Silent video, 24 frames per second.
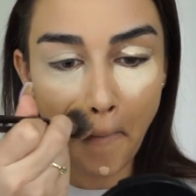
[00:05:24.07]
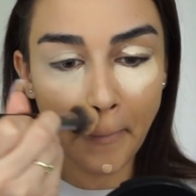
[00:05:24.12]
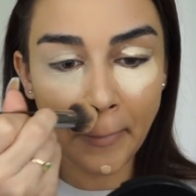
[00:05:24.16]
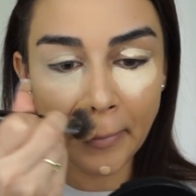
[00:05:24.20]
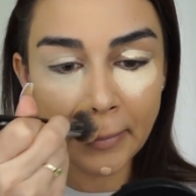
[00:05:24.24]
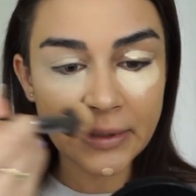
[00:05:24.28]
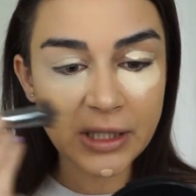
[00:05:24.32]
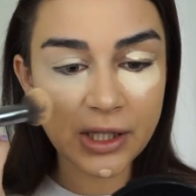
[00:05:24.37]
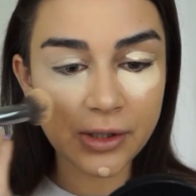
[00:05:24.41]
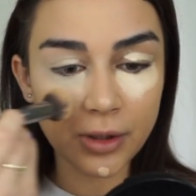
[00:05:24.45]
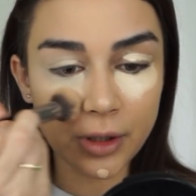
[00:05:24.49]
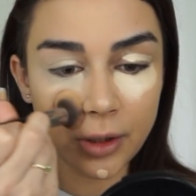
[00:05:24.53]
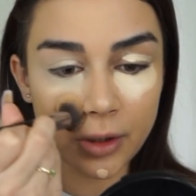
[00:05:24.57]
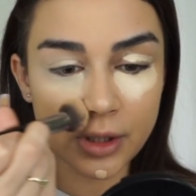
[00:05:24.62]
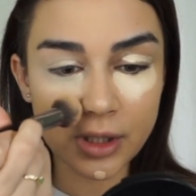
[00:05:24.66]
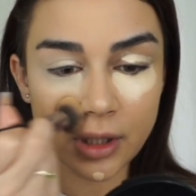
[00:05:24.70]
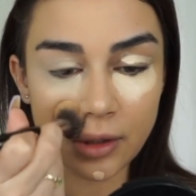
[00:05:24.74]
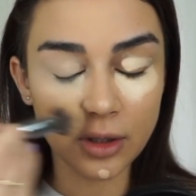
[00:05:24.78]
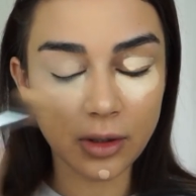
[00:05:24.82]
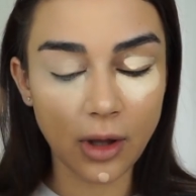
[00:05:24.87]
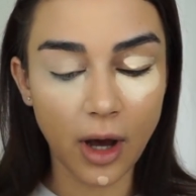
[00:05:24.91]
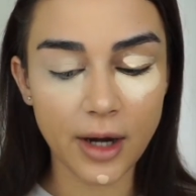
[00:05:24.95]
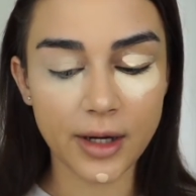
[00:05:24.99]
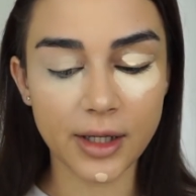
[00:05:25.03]
So there was
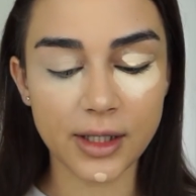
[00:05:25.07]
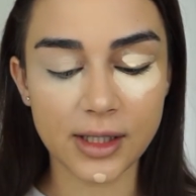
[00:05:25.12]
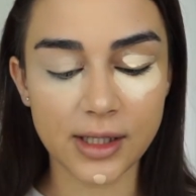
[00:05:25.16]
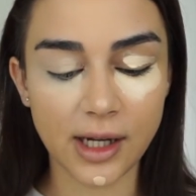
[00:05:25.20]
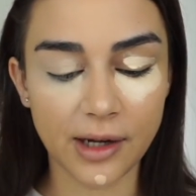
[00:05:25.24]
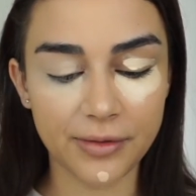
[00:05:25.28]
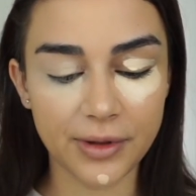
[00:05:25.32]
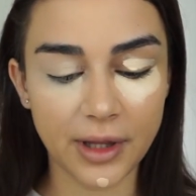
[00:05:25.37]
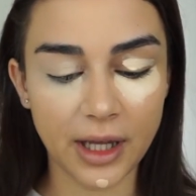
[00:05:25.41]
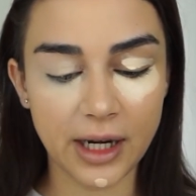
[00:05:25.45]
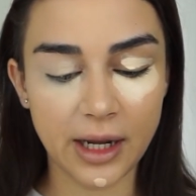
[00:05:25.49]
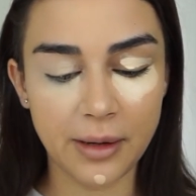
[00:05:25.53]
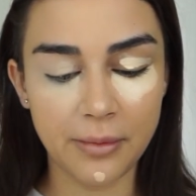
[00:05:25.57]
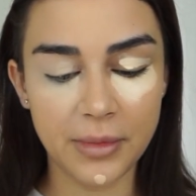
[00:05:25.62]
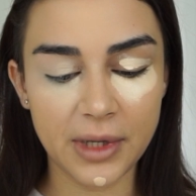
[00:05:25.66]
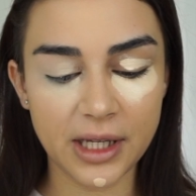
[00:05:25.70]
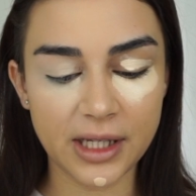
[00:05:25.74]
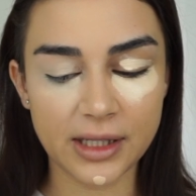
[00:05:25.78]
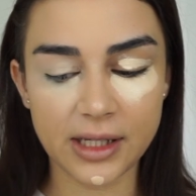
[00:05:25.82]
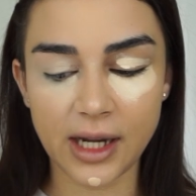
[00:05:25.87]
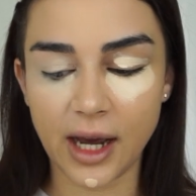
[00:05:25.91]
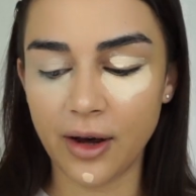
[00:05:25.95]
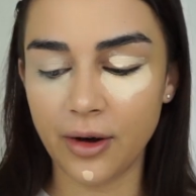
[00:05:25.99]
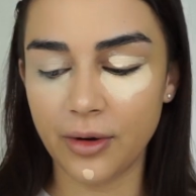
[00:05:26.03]
a lot of stuff that I
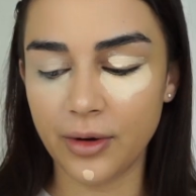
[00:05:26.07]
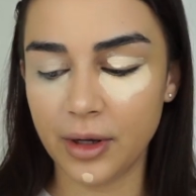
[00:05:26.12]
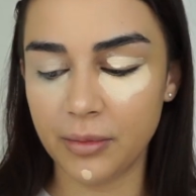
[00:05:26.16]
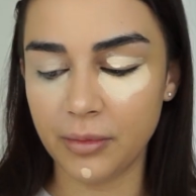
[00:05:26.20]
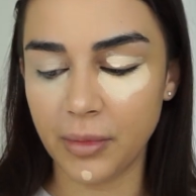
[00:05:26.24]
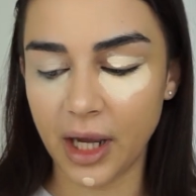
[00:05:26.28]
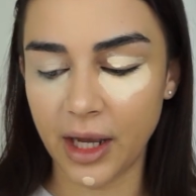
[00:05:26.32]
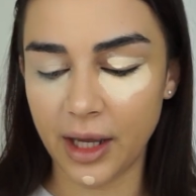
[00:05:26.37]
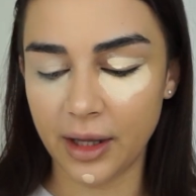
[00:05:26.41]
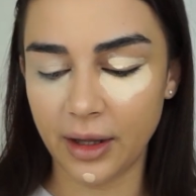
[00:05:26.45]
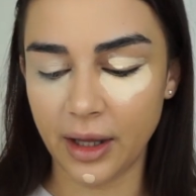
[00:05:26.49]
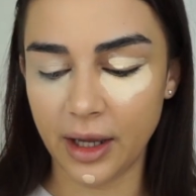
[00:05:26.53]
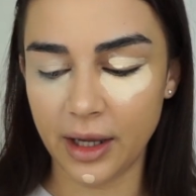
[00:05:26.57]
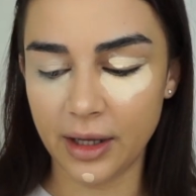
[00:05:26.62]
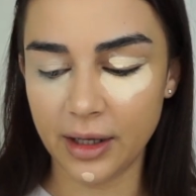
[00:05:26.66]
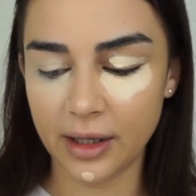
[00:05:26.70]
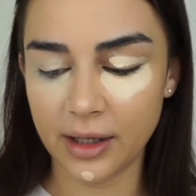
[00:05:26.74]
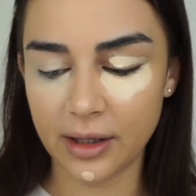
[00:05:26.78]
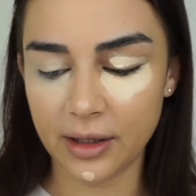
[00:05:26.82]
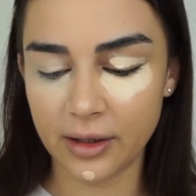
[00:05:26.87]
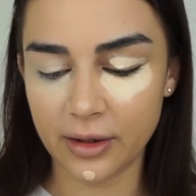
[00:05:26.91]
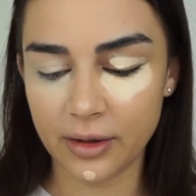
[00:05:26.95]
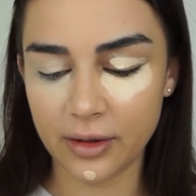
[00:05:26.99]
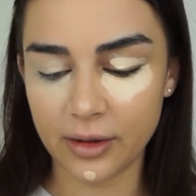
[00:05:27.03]
missed out in my
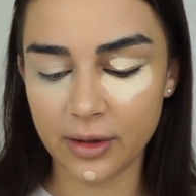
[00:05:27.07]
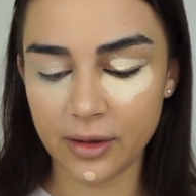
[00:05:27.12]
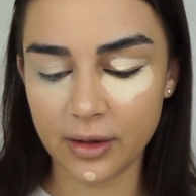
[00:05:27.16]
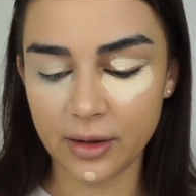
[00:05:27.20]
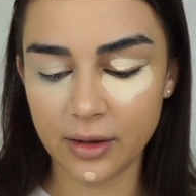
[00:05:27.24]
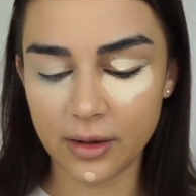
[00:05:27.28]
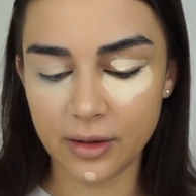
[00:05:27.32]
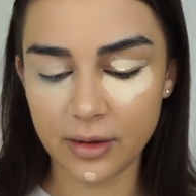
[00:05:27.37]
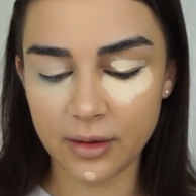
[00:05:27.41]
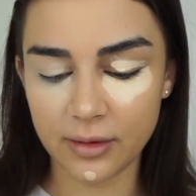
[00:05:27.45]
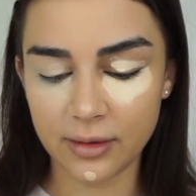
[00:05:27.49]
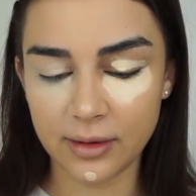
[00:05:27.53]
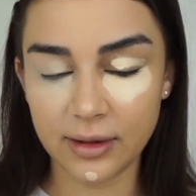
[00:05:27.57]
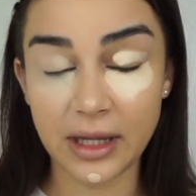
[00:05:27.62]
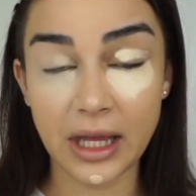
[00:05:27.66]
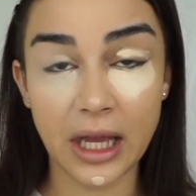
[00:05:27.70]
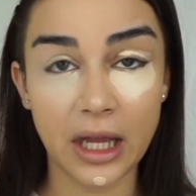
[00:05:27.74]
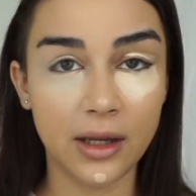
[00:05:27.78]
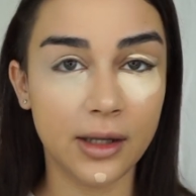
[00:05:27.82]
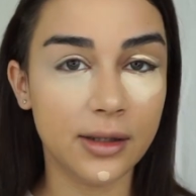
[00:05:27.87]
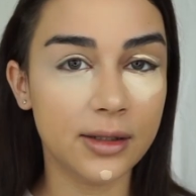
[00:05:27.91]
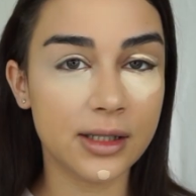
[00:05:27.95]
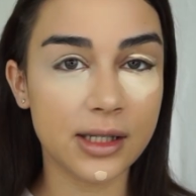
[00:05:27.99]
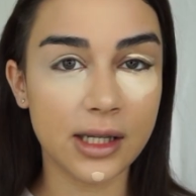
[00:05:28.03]
like
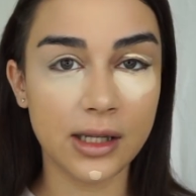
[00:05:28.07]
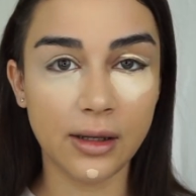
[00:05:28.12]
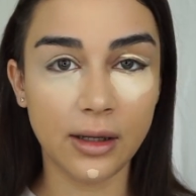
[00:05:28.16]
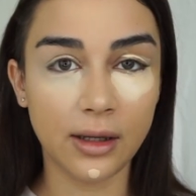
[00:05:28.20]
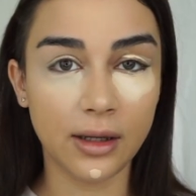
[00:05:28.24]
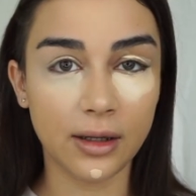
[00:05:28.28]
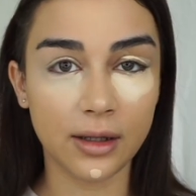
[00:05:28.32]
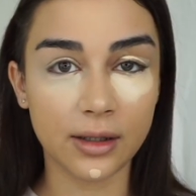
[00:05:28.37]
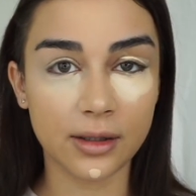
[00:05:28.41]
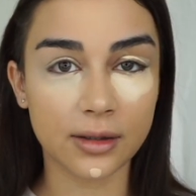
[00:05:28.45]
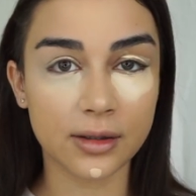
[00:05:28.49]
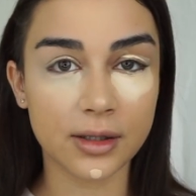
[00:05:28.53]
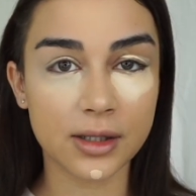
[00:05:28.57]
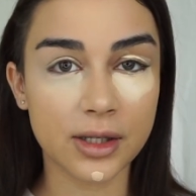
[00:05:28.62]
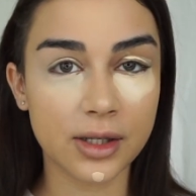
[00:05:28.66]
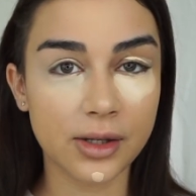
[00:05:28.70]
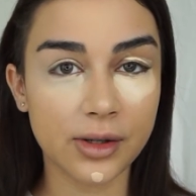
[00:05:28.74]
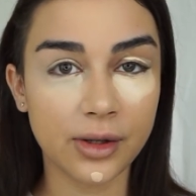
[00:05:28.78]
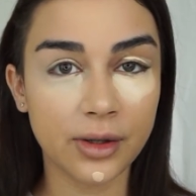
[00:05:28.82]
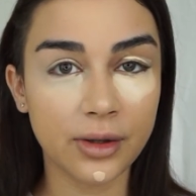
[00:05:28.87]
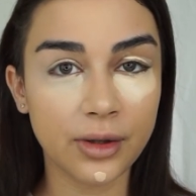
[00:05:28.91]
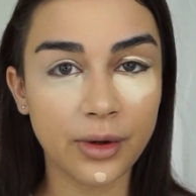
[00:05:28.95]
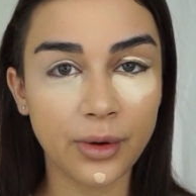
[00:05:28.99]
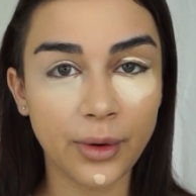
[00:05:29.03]
late teens,
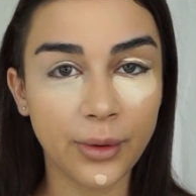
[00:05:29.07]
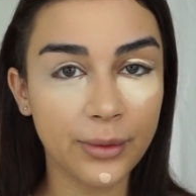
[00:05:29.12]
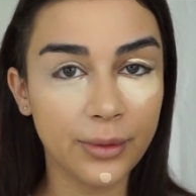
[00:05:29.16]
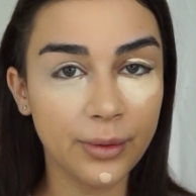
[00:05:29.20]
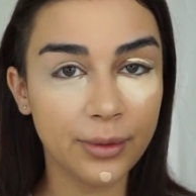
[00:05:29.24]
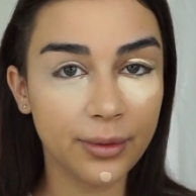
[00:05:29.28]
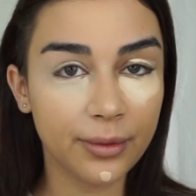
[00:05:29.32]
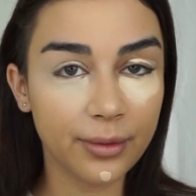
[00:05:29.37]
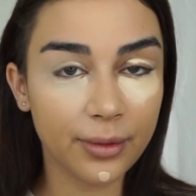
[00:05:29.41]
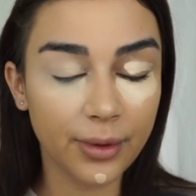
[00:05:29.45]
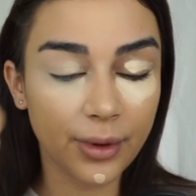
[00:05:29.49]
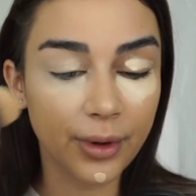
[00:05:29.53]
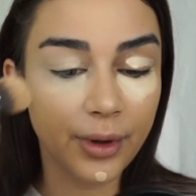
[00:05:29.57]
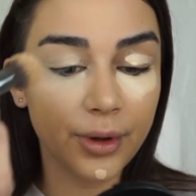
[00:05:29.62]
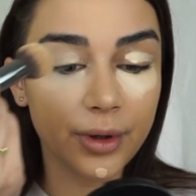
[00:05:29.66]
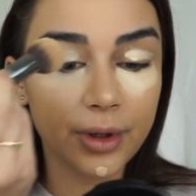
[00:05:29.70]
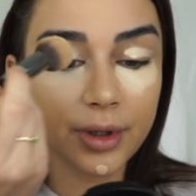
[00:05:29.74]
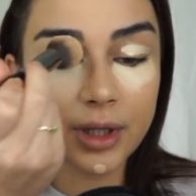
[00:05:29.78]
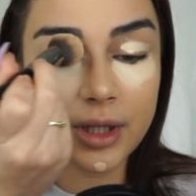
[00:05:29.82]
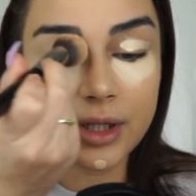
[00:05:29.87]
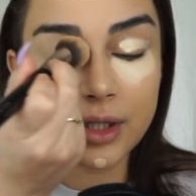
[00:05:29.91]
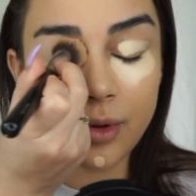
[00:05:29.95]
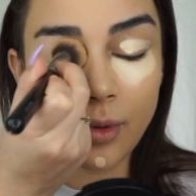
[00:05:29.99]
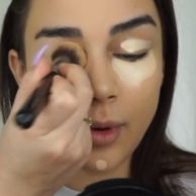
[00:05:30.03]

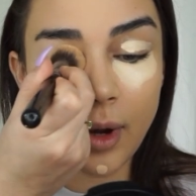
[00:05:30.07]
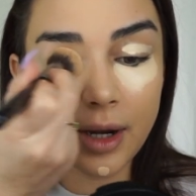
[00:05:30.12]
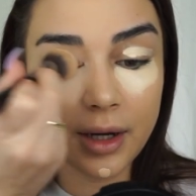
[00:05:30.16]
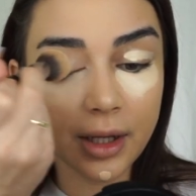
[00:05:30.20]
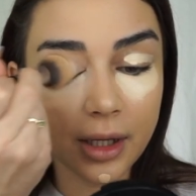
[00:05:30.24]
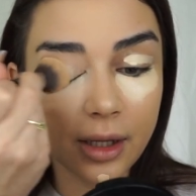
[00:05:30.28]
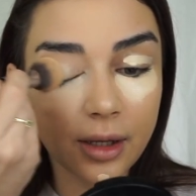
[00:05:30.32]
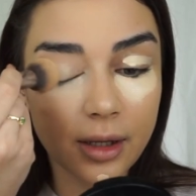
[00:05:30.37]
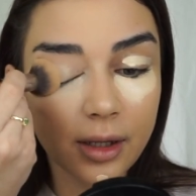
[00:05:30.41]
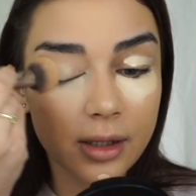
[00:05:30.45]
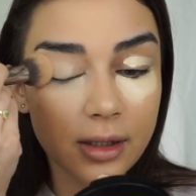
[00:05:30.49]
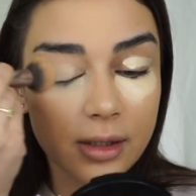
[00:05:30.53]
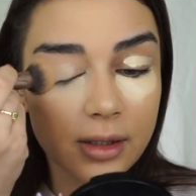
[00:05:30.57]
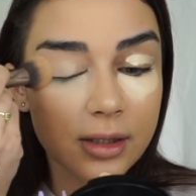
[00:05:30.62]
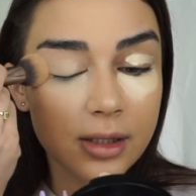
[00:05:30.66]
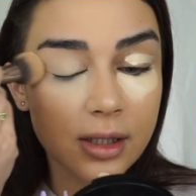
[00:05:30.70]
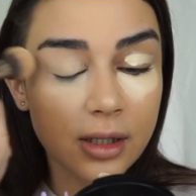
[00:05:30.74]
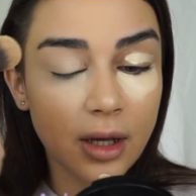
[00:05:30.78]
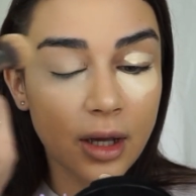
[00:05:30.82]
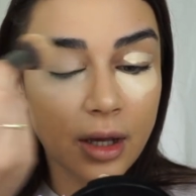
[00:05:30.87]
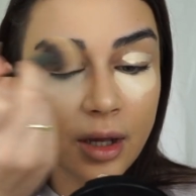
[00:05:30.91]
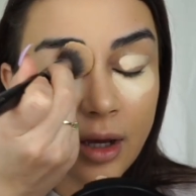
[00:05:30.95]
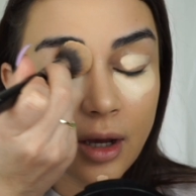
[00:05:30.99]
early 20s.